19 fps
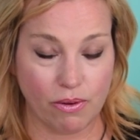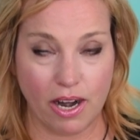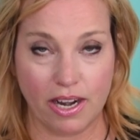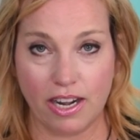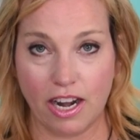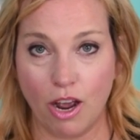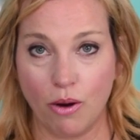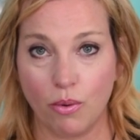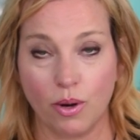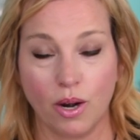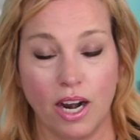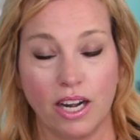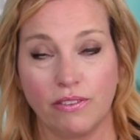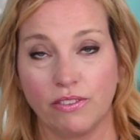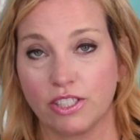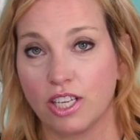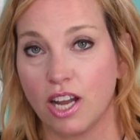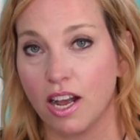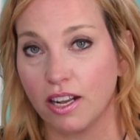Right now, we're not
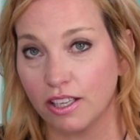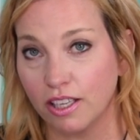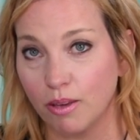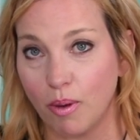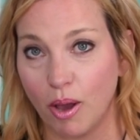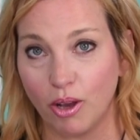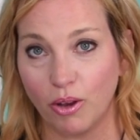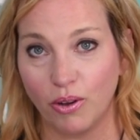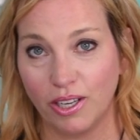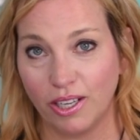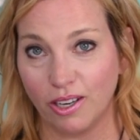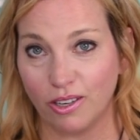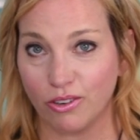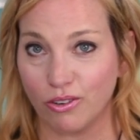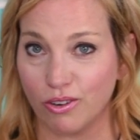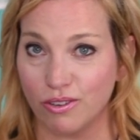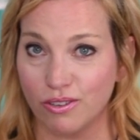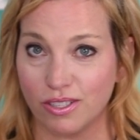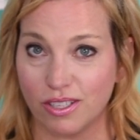even talking about going
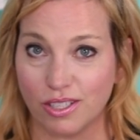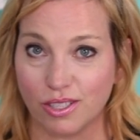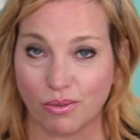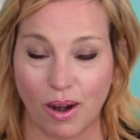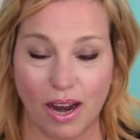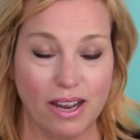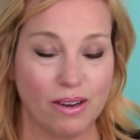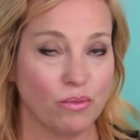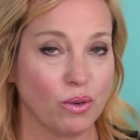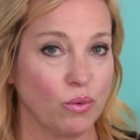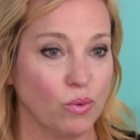on cruises, right?